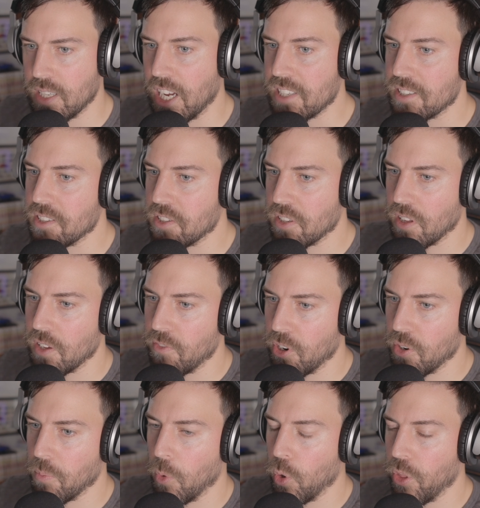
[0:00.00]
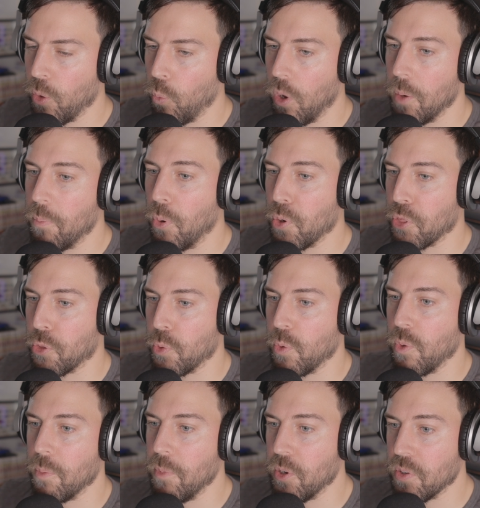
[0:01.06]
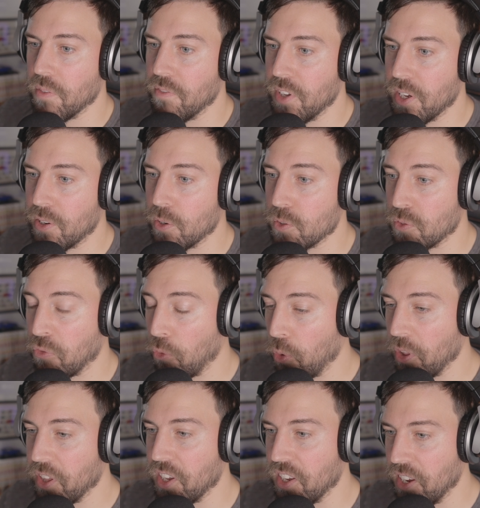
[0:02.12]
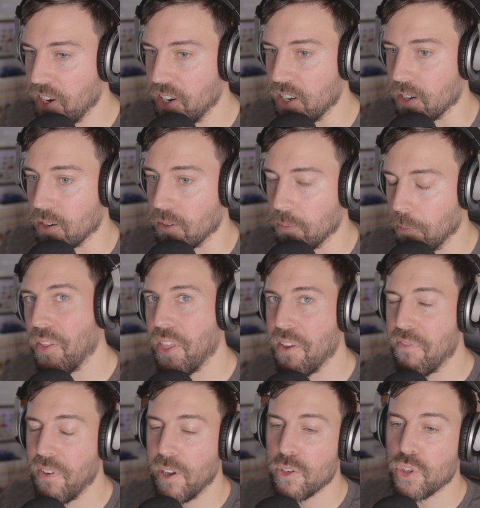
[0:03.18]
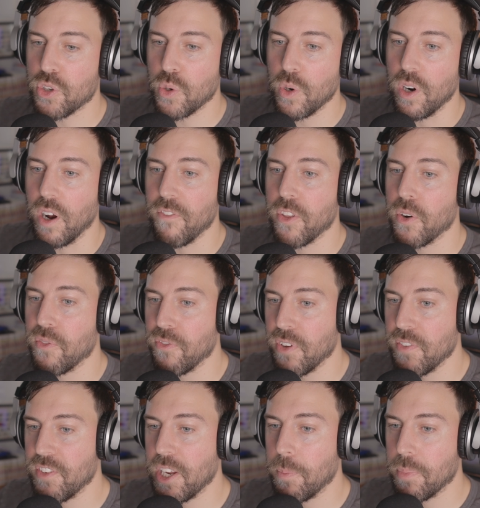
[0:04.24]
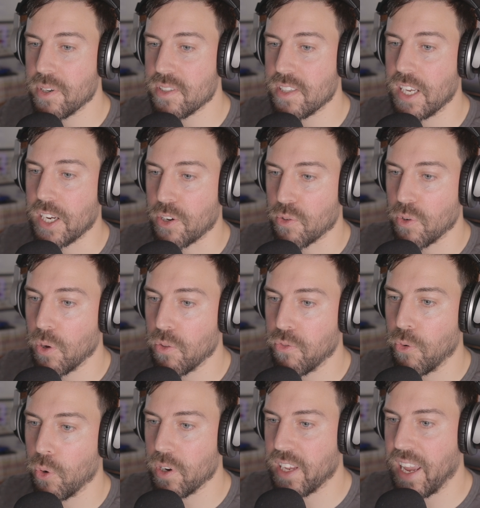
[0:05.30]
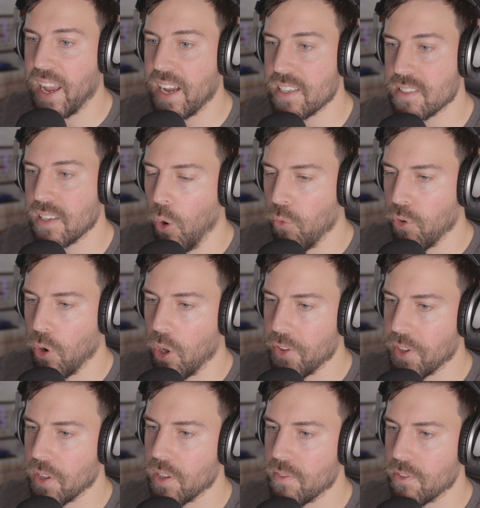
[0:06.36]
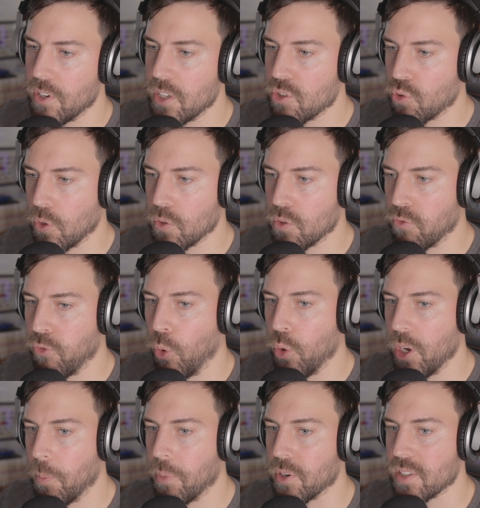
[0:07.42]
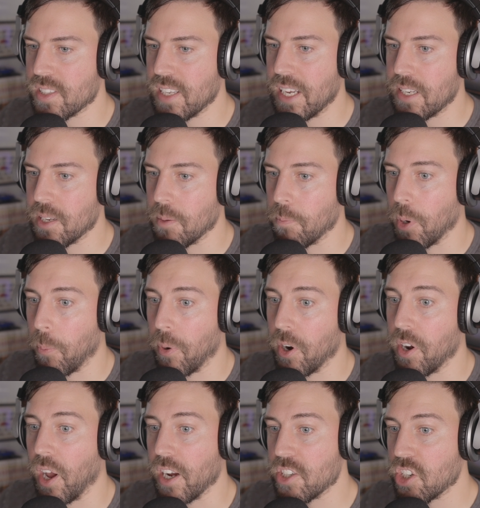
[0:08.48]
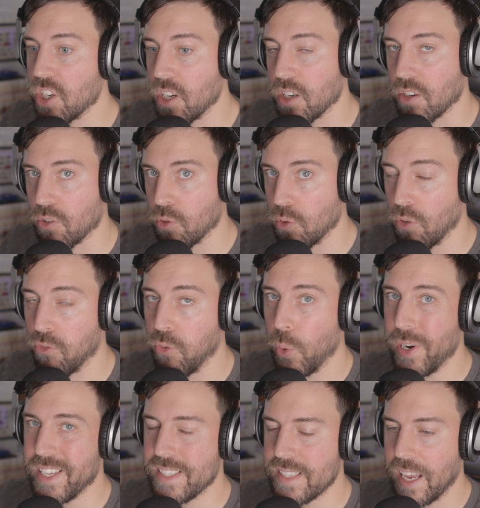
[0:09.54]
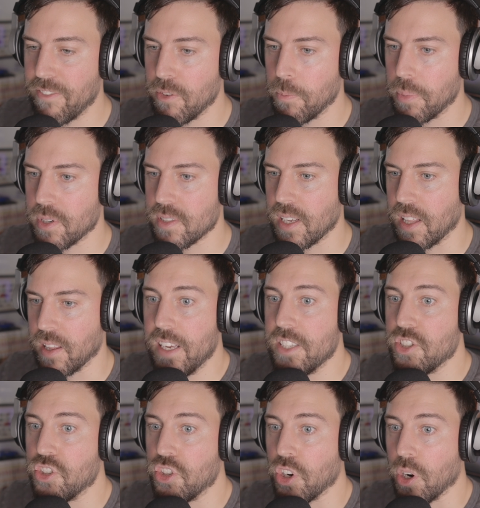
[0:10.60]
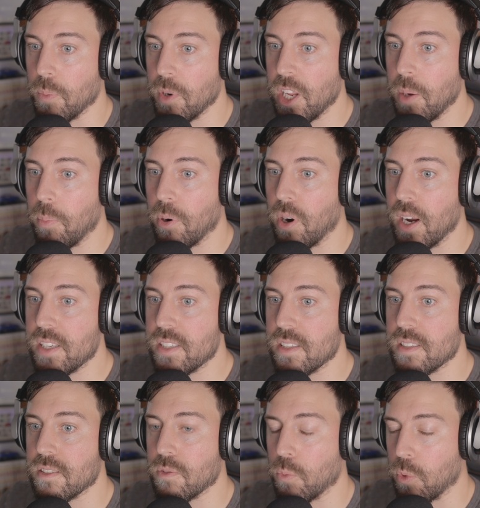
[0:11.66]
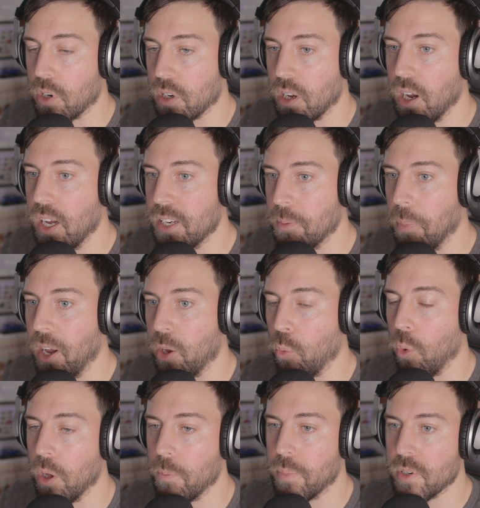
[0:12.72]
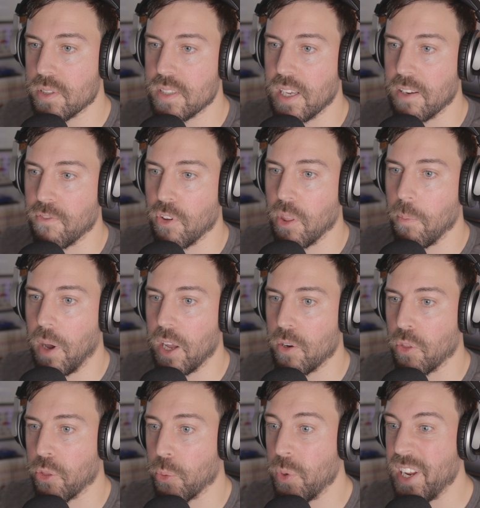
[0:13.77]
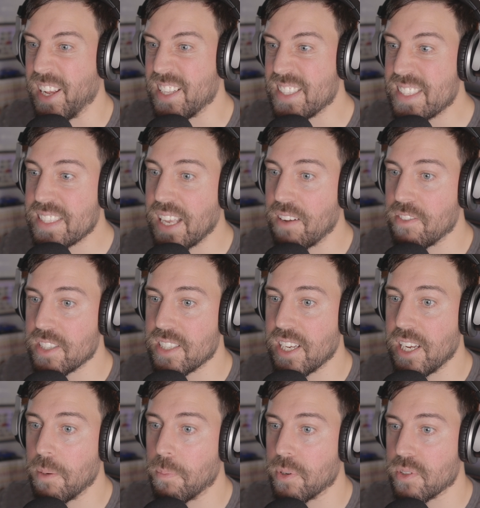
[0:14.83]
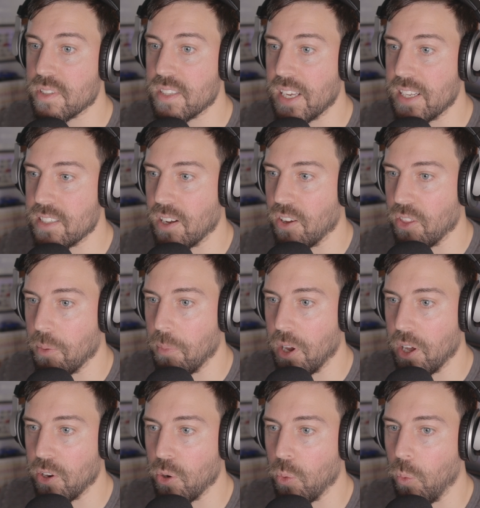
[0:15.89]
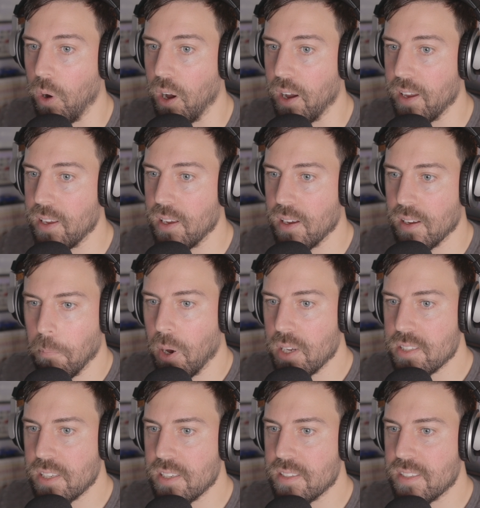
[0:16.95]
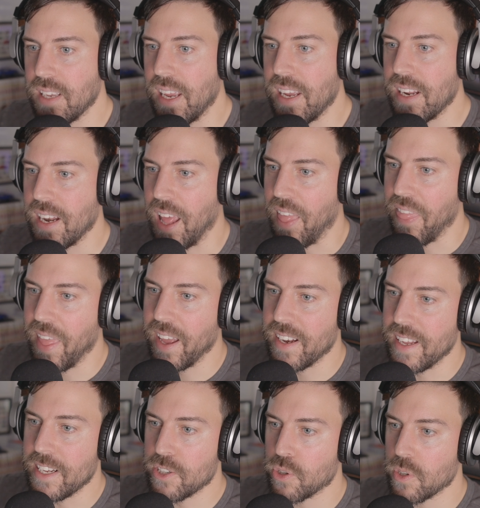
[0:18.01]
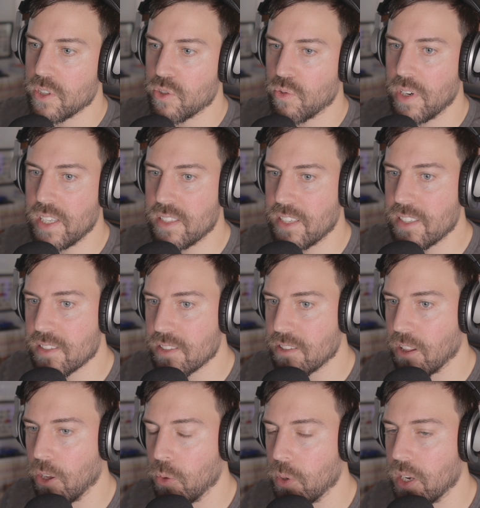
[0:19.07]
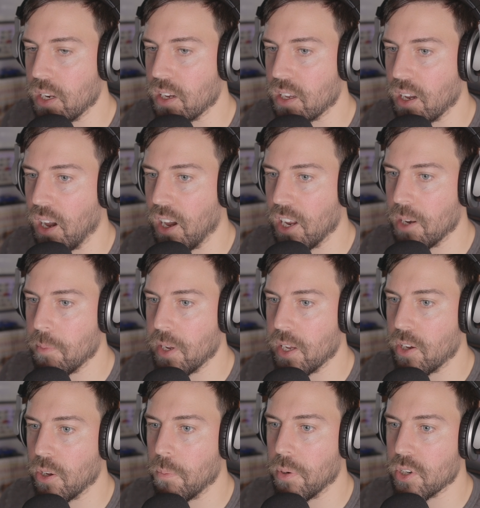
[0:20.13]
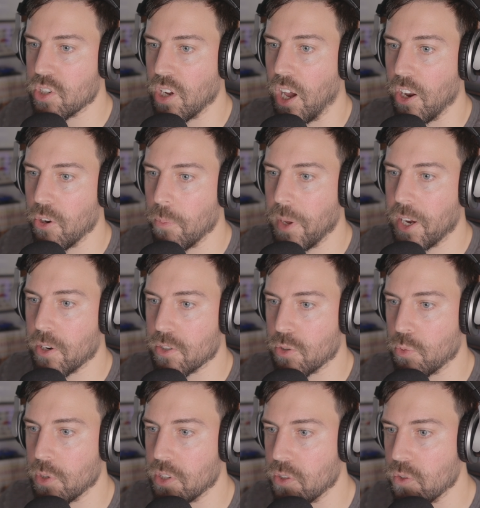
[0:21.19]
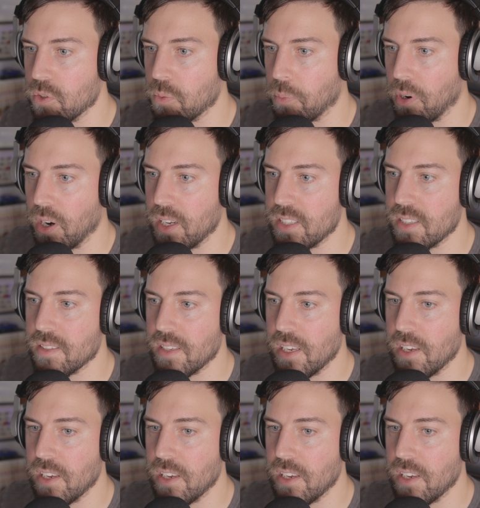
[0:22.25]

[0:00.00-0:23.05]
Tesla delivered more than 1.31 million vehicles for the year, but they fell short of their 50% growth forecast. Overall deliveries rose 40%, but production grew to 47%. In Germany, prices were cut by 1% for the Model 3 and 17% on the Model Y. Musk is saying that interest rates and slowing economy could push the automaker to reduce prices